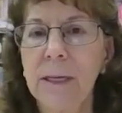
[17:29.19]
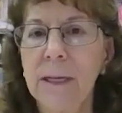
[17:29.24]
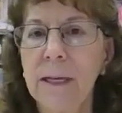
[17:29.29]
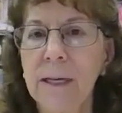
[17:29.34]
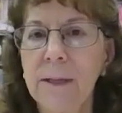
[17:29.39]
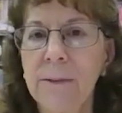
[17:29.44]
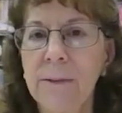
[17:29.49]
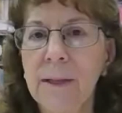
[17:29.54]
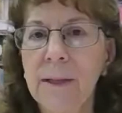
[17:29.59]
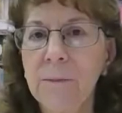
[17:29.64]

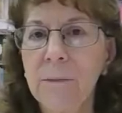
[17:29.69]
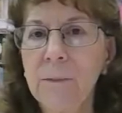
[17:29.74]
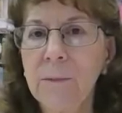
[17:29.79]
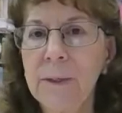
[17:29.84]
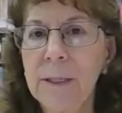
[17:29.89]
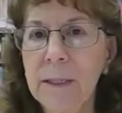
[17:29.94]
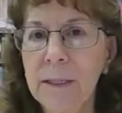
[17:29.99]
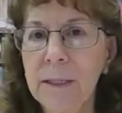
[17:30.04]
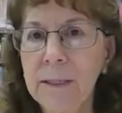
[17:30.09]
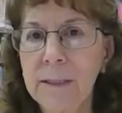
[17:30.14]
and then we
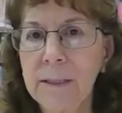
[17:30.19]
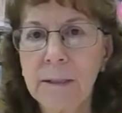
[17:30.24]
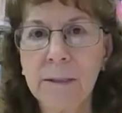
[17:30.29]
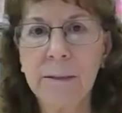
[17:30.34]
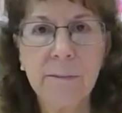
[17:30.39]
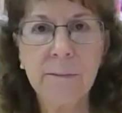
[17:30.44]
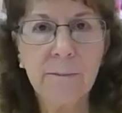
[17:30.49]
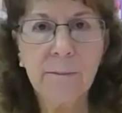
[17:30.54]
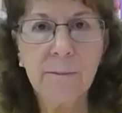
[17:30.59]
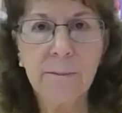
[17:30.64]

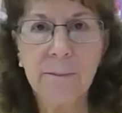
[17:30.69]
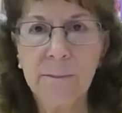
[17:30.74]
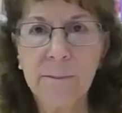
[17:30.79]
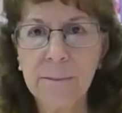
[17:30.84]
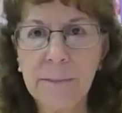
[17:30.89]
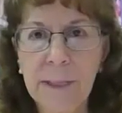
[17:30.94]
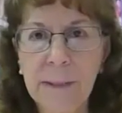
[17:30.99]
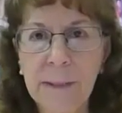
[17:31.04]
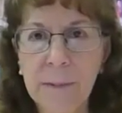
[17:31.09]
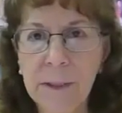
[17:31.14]
can
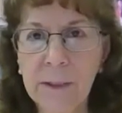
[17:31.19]
maybe